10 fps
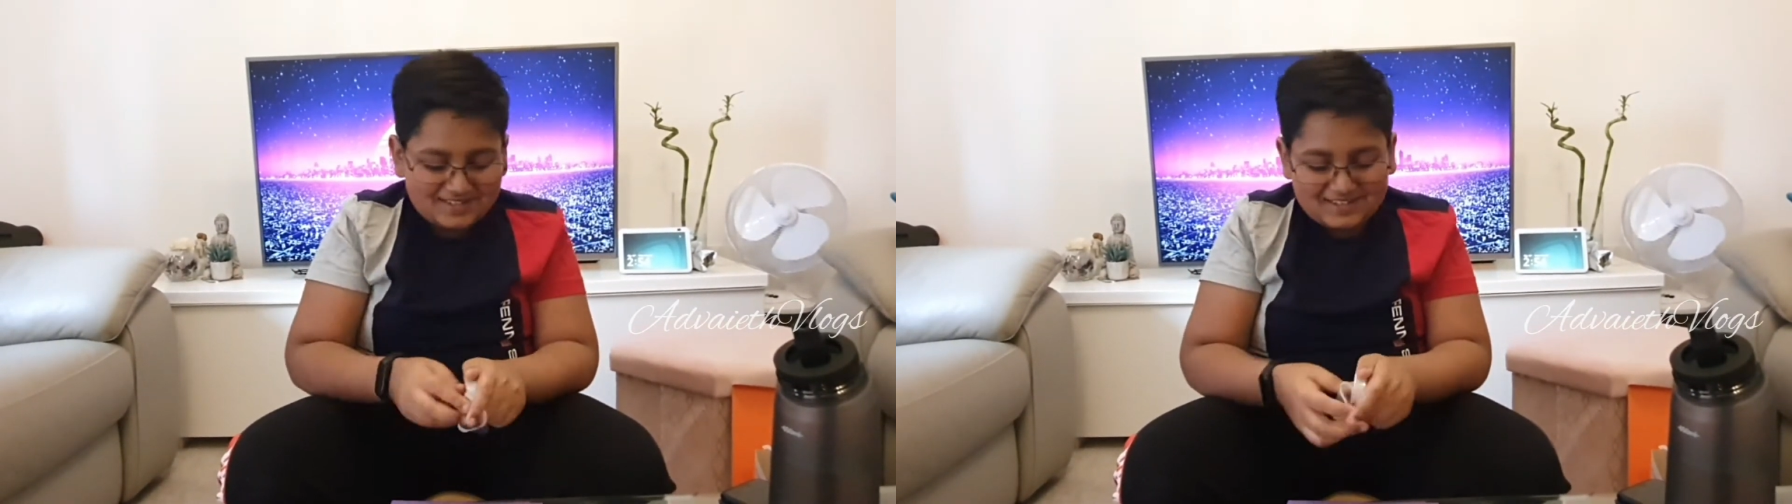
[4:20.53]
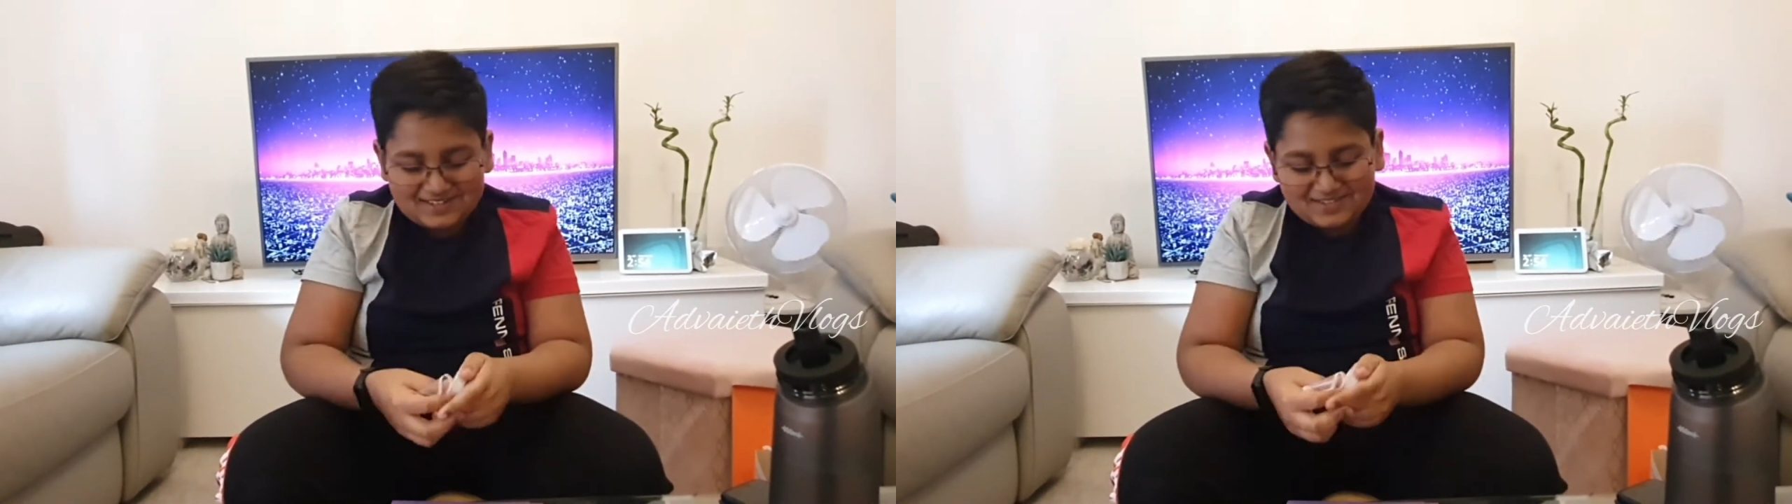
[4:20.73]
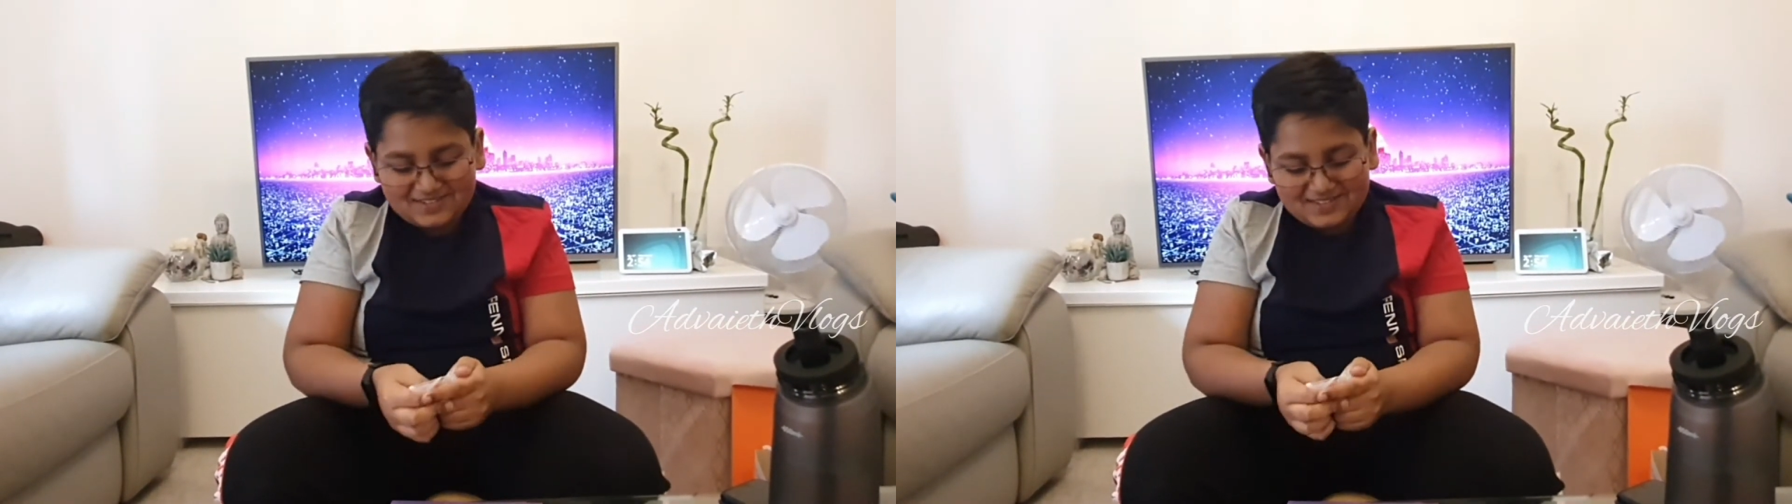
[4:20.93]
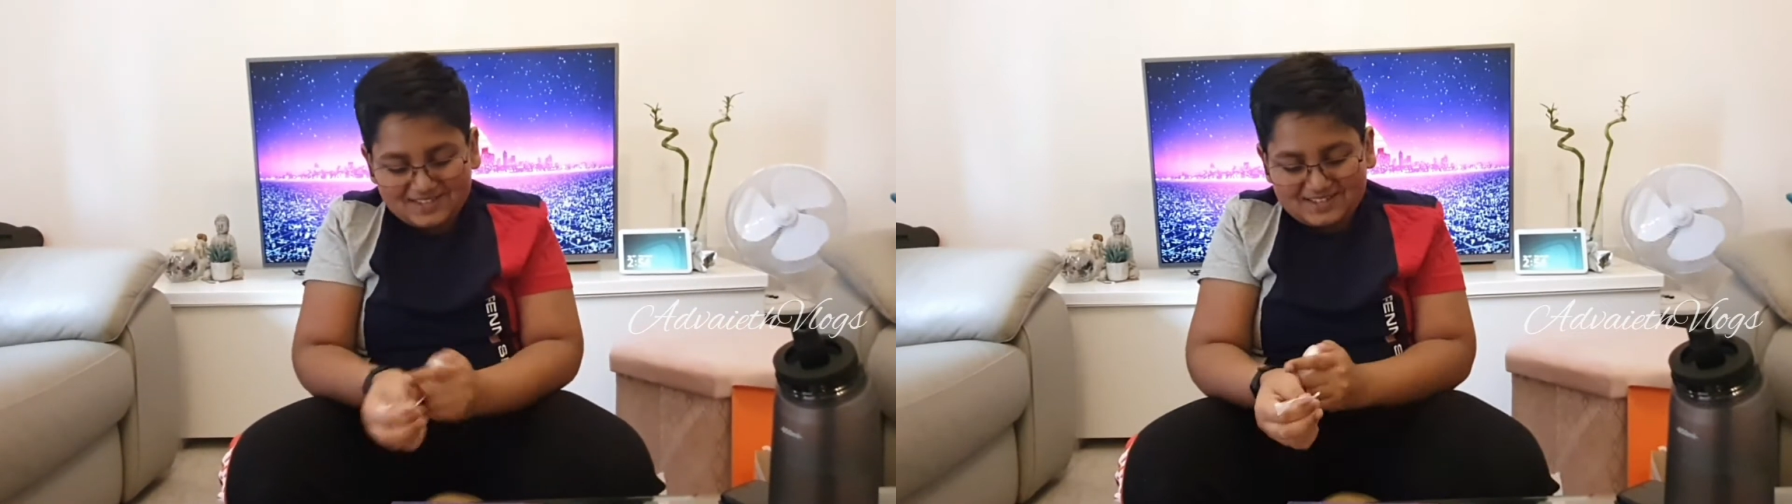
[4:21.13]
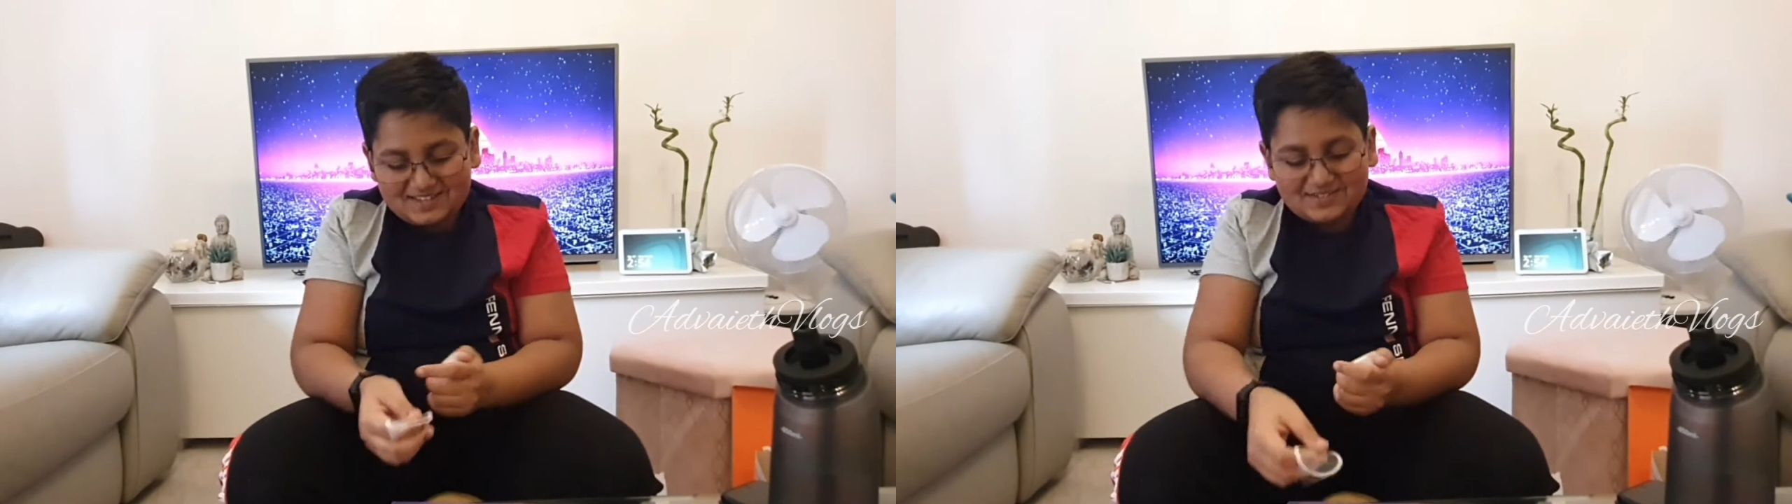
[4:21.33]
It
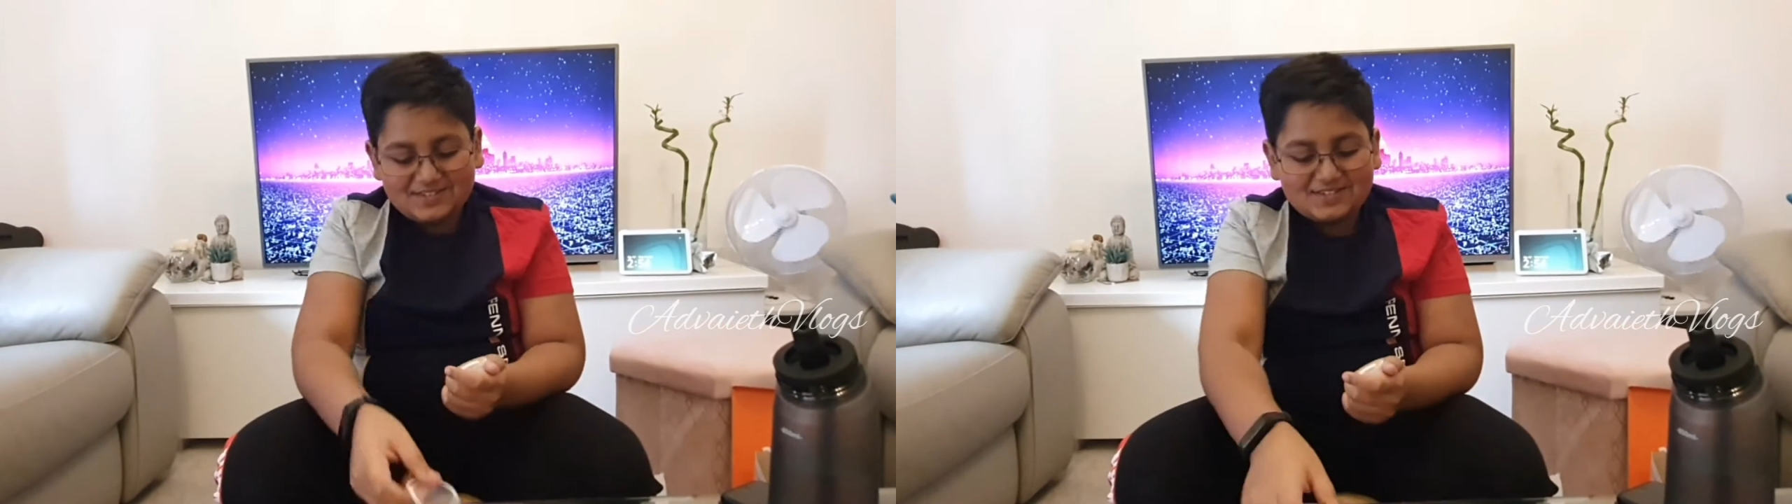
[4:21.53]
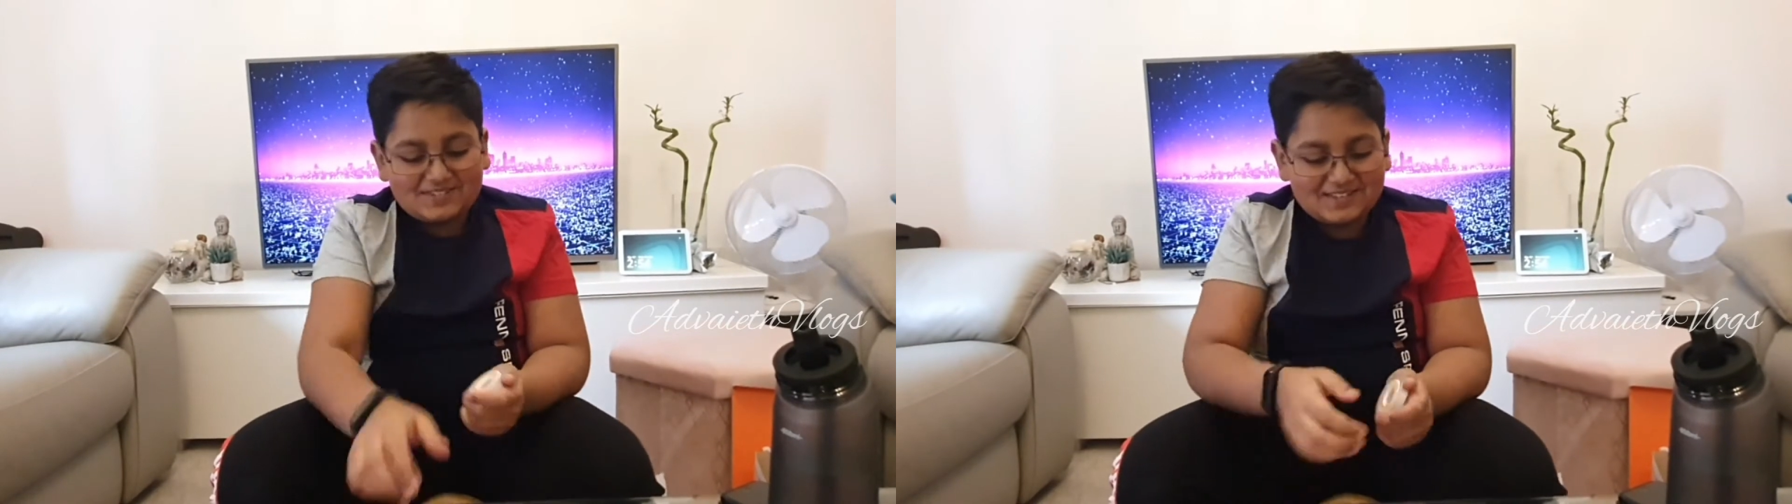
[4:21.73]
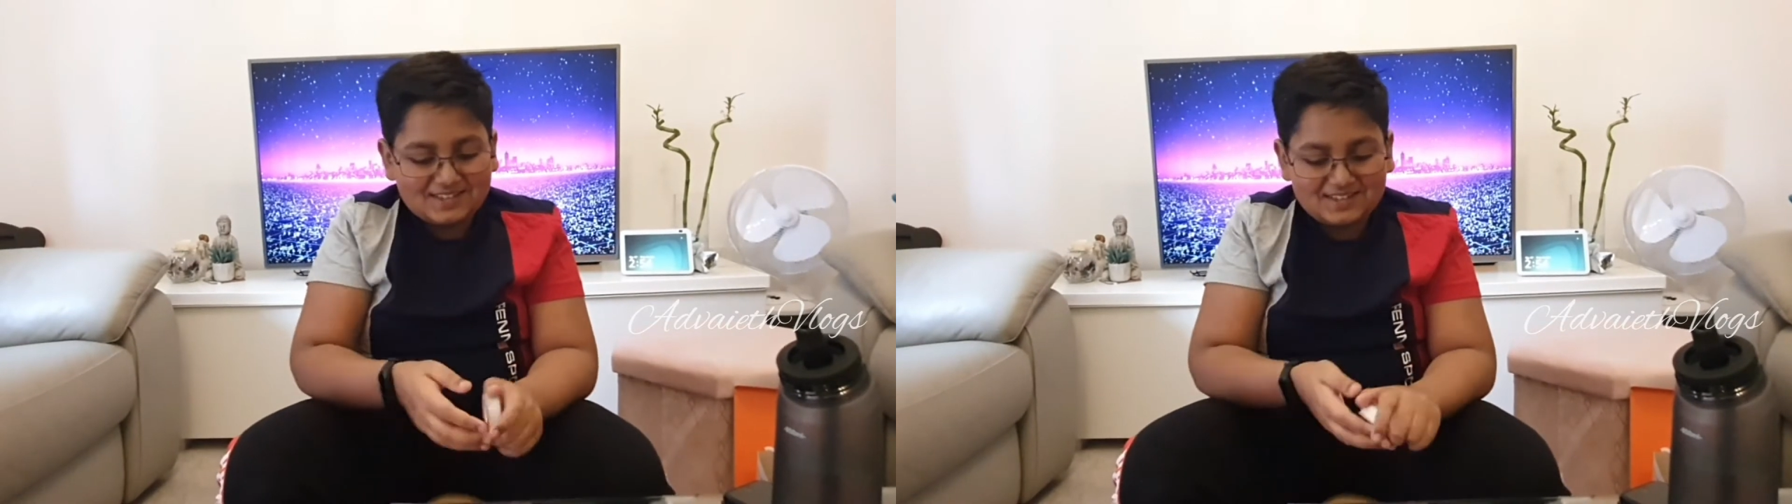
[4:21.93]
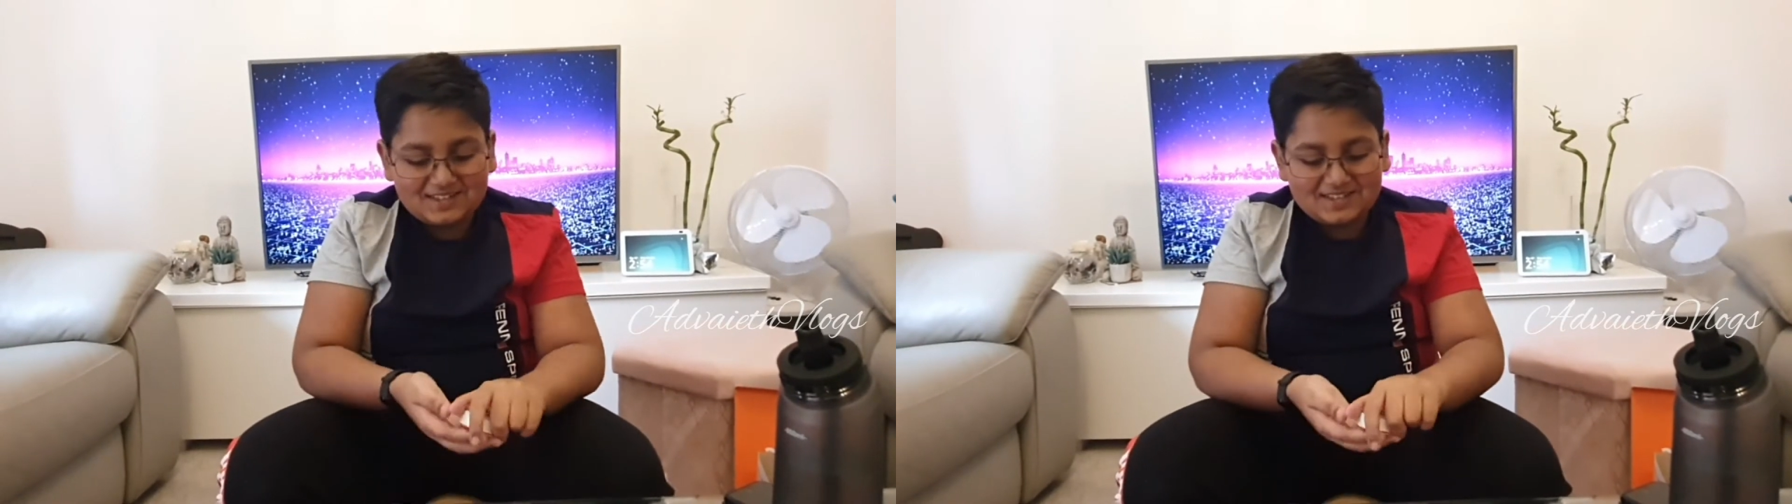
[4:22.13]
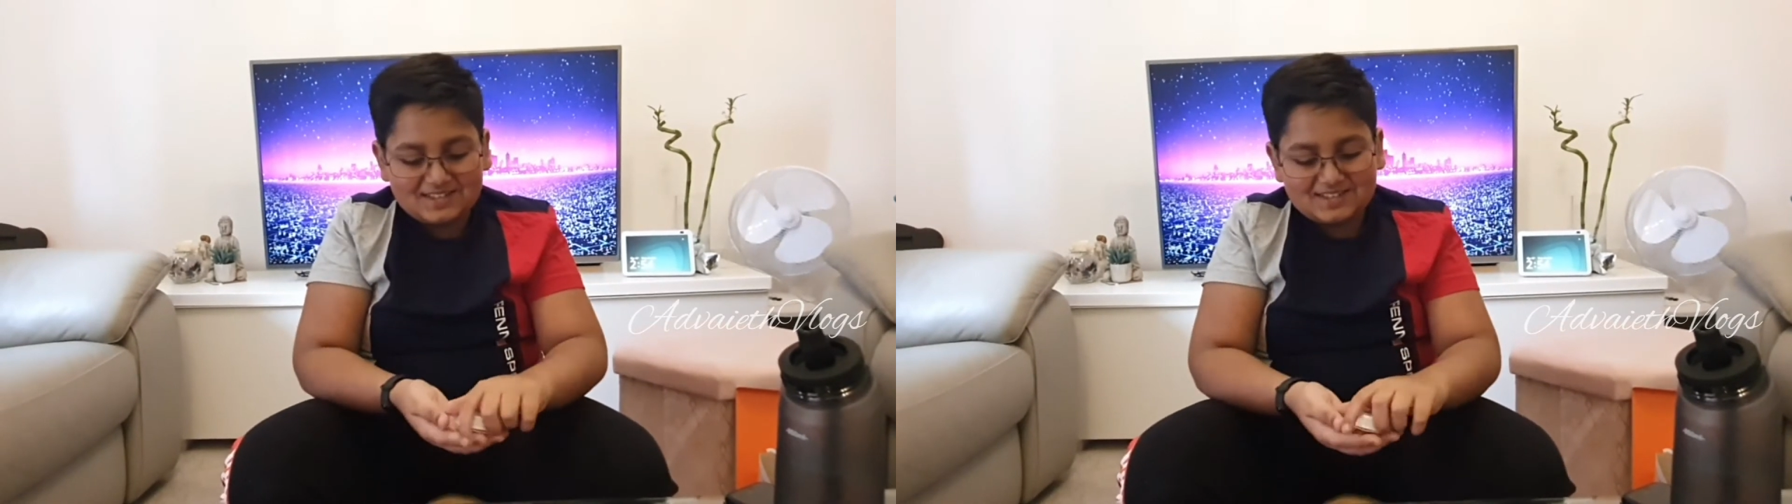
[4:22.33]
already smells really
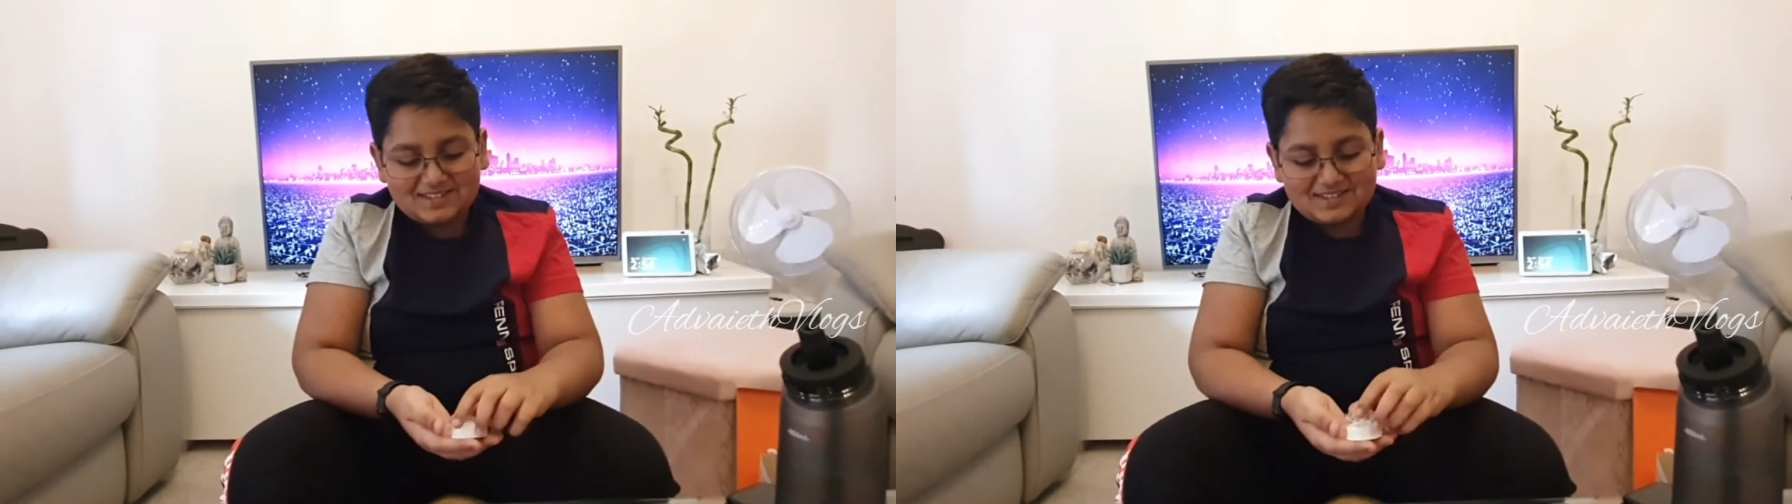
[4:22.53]
nice.